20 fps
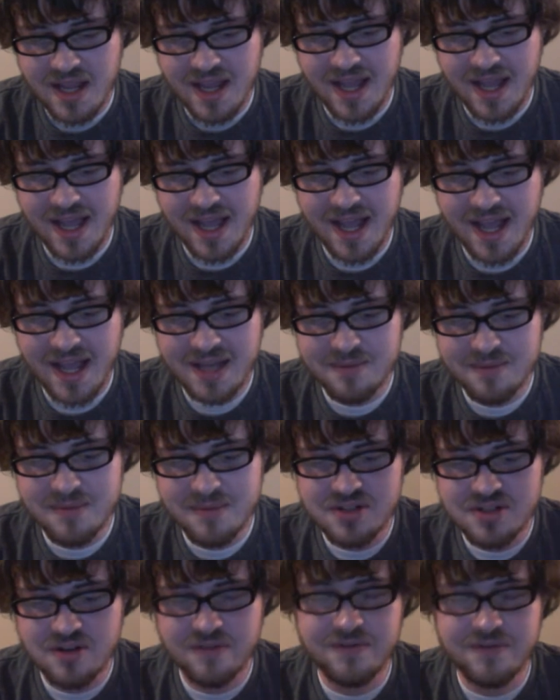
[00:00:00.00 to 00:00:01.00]
And
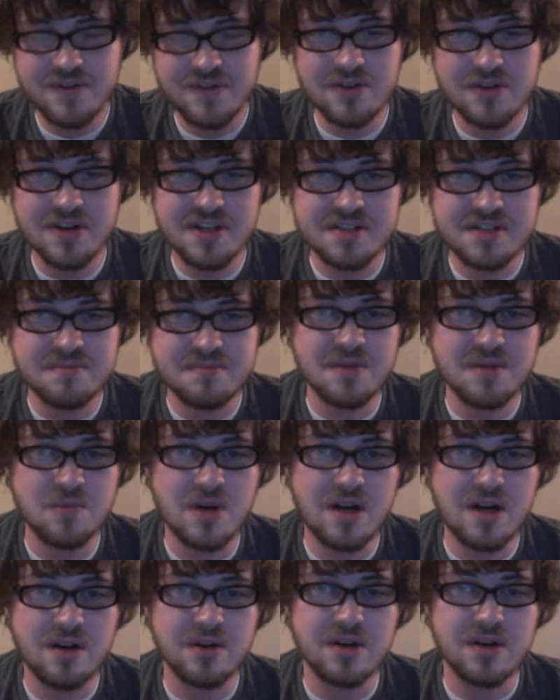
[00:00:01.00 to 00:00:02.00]
Mr. Furious,
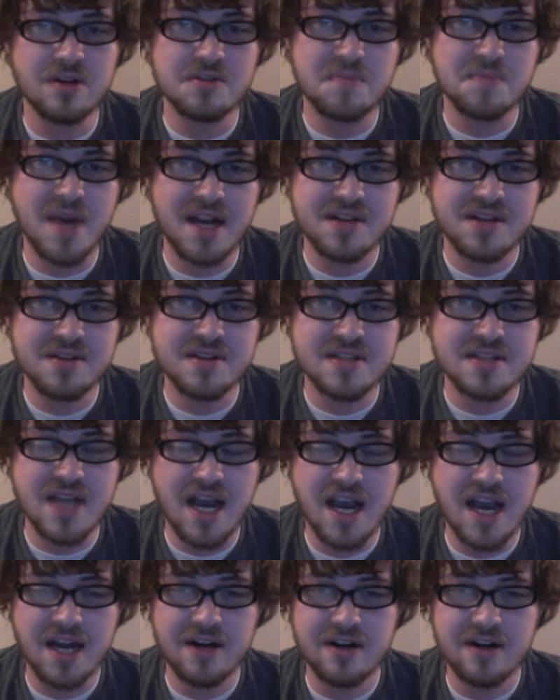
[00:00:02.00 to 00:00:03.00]
meanwhile, goes back to the
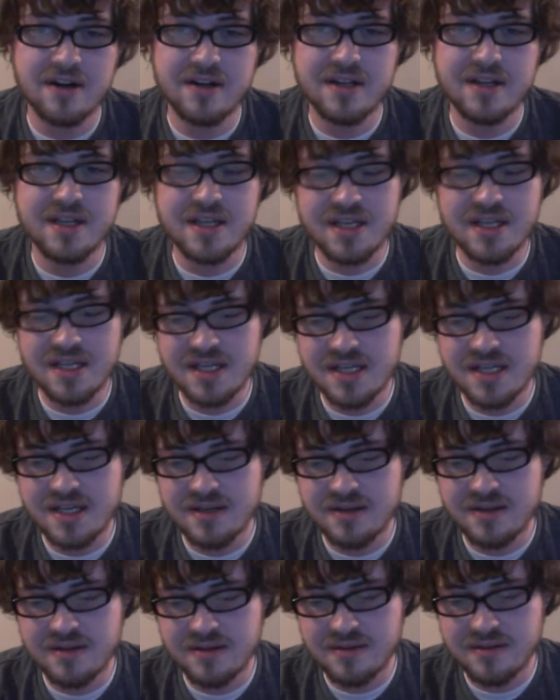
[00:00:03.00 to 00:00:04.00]
diner.
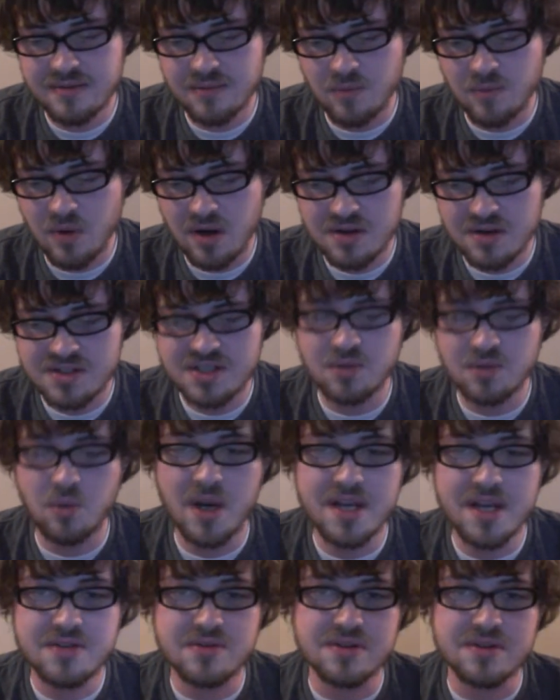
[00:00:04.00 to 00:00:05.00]
He walks the
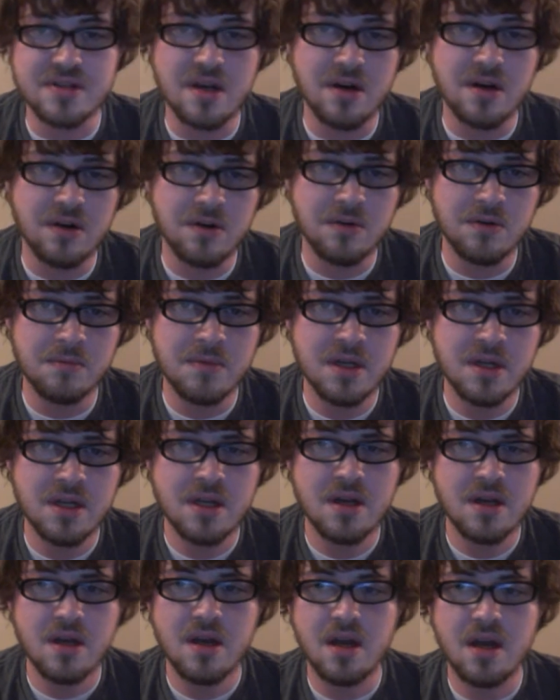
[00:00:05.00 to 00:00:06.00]
waitress home,
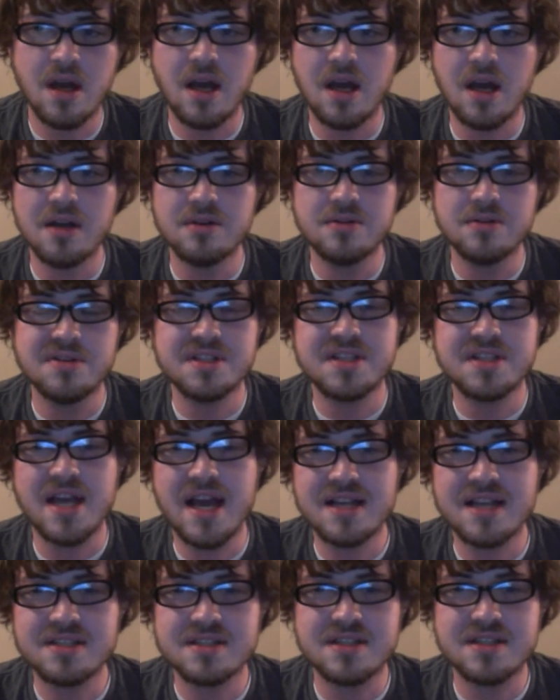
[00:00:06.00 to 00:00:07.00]
who he
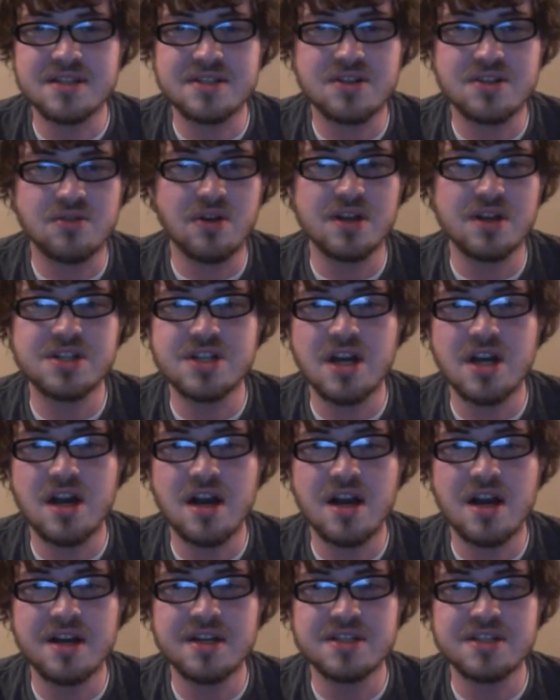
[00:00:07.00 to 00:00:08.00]
has this crush
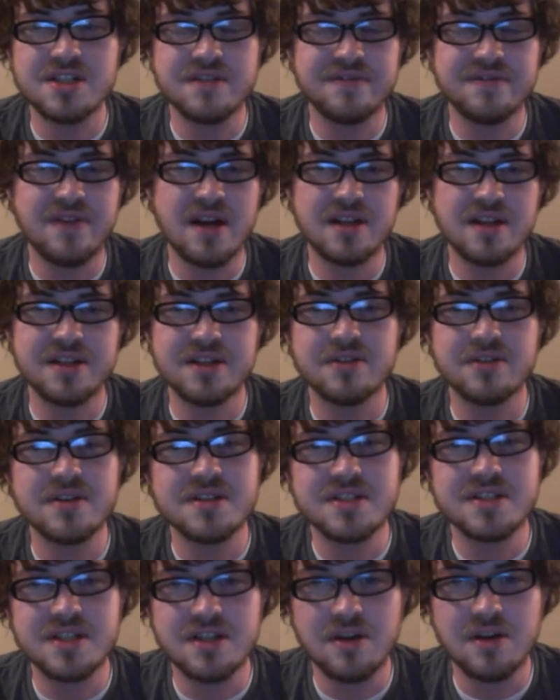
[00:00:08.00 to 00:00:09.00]
on, and she finally
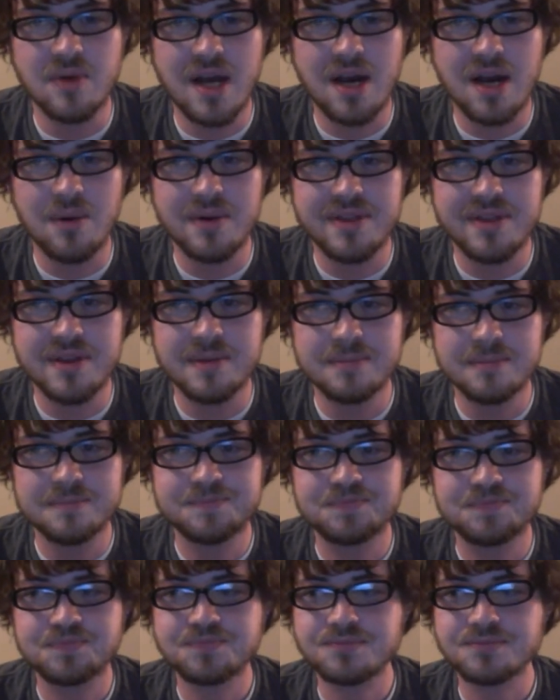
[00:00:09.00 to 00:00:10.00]
agrees to go out with him.
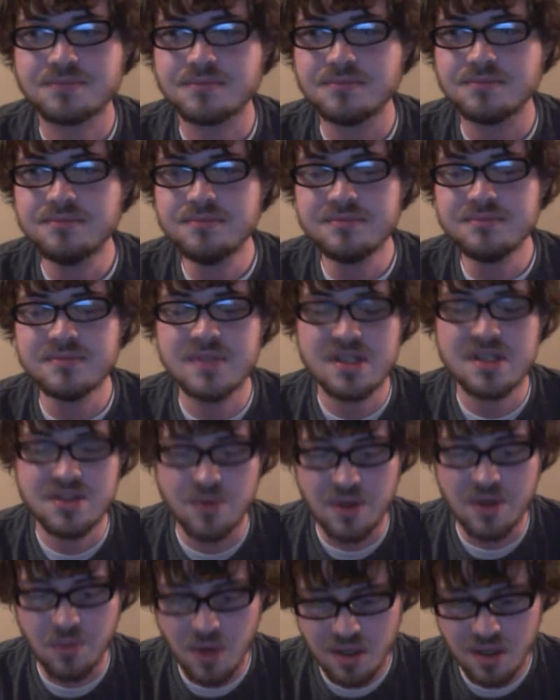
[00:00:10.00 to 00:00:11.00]

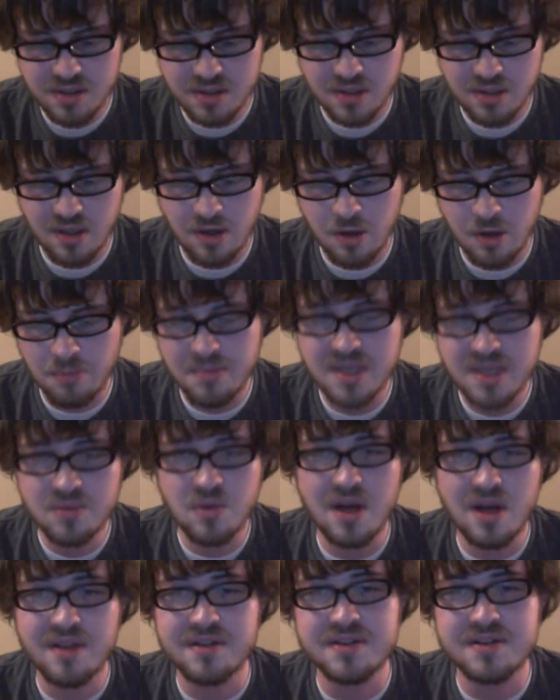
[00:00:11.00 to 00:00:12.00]
So he walks her home.
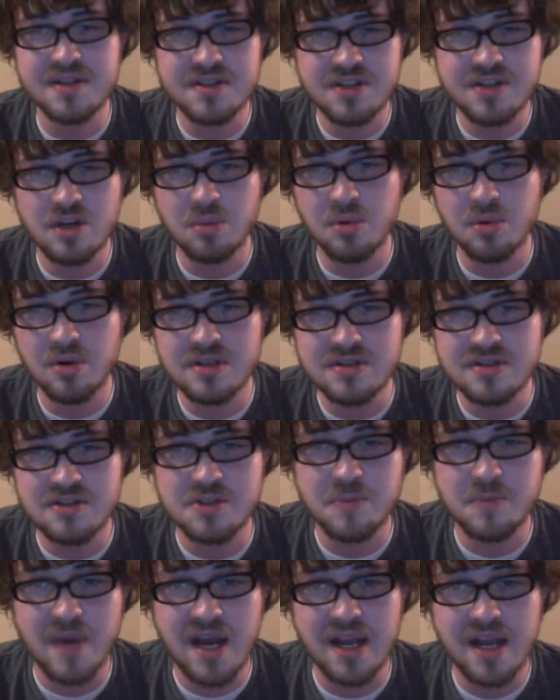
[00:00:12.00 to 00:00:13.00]
Meanwhile, the Disco Boys are
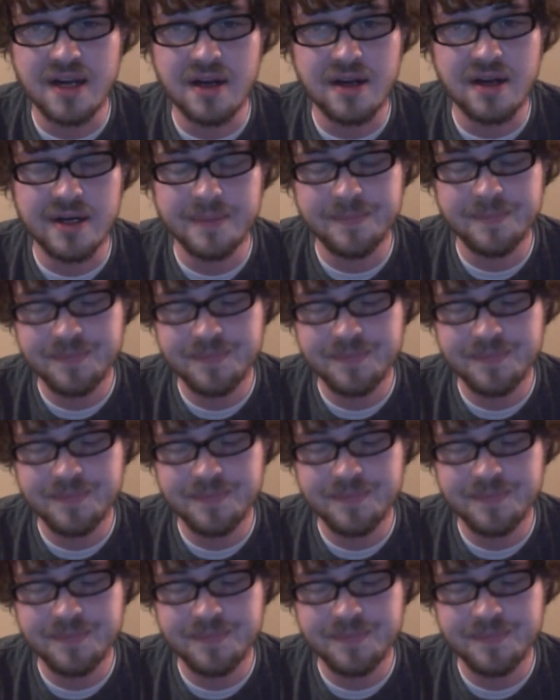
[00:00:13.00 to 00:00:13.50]
spying on him.